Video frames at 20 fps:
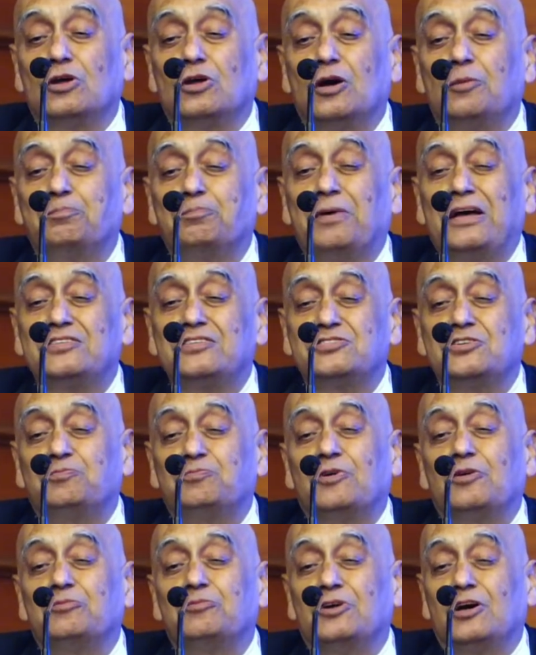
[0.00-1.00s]
a passive
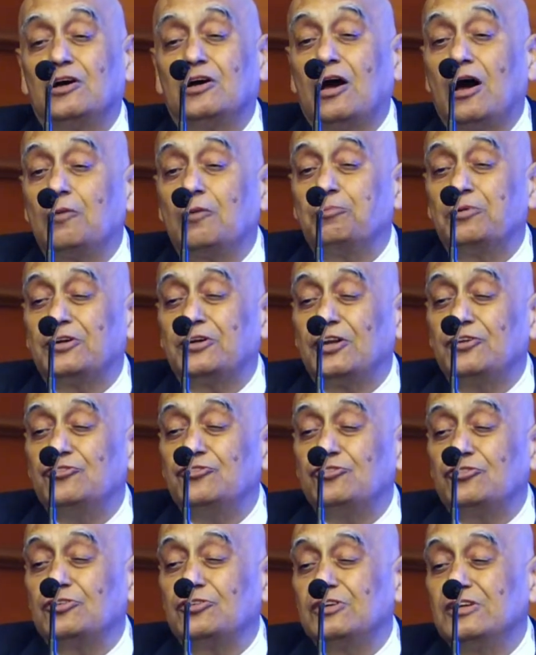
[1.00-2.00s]
pulmonary
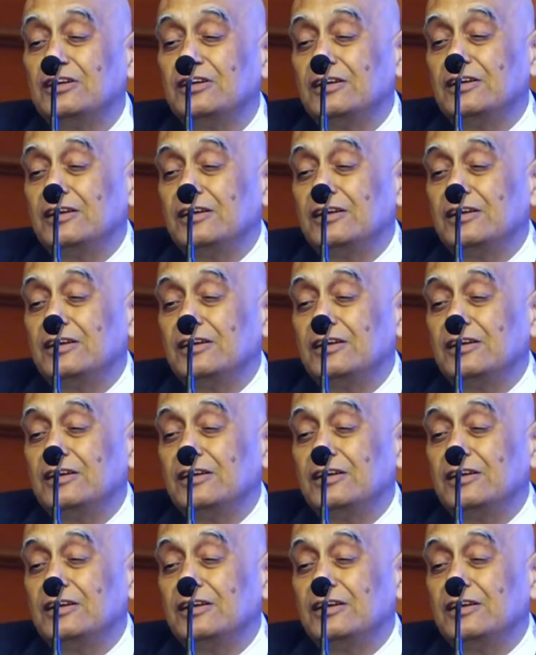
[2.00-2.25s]
hypertension